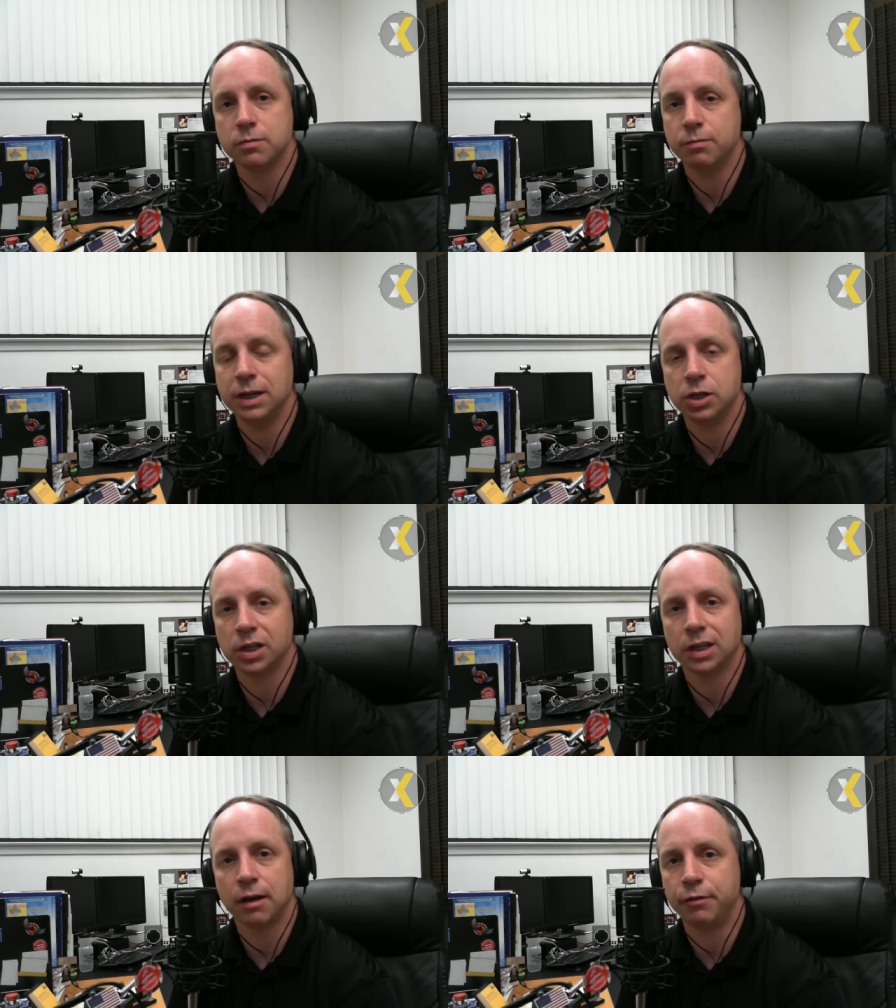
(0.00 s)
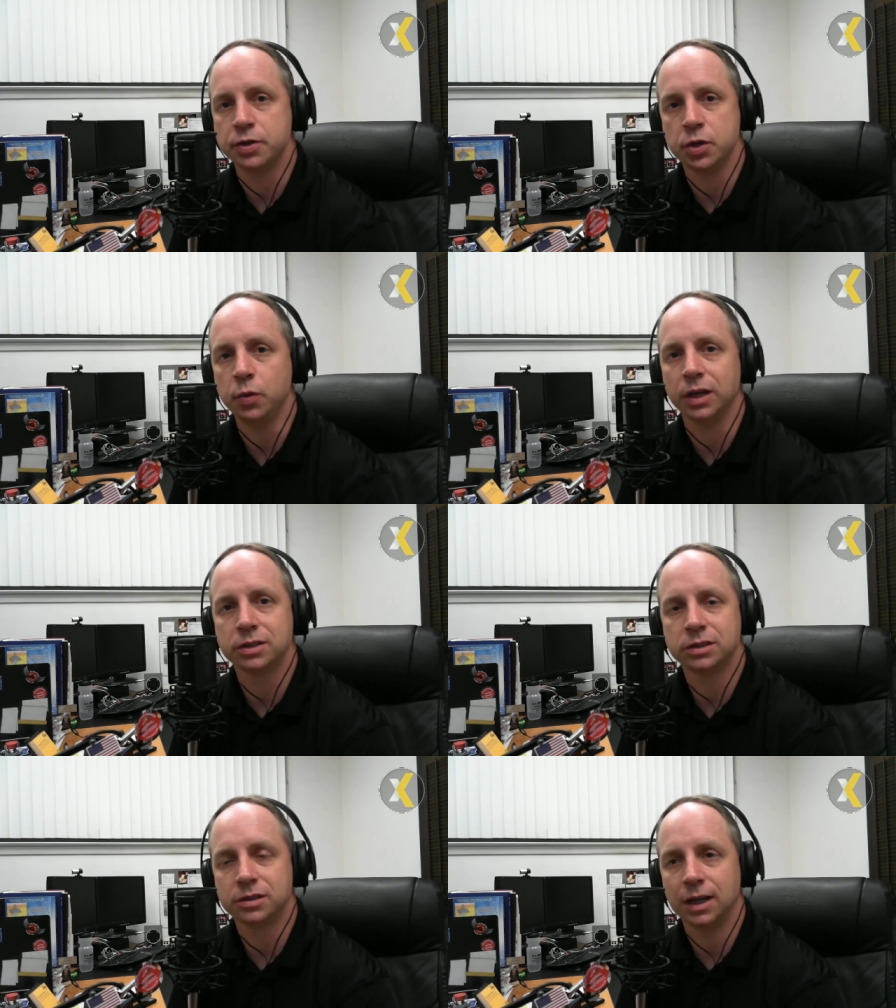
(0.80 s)
being shut down for two
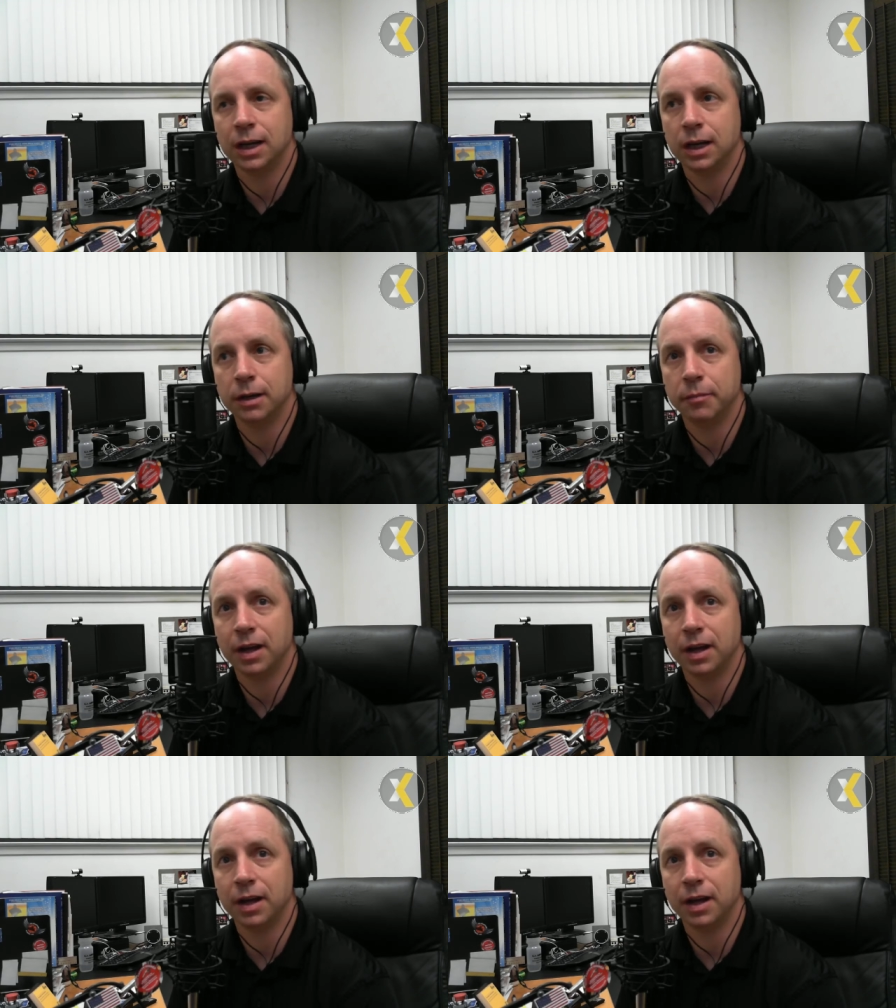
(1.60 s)
weeks um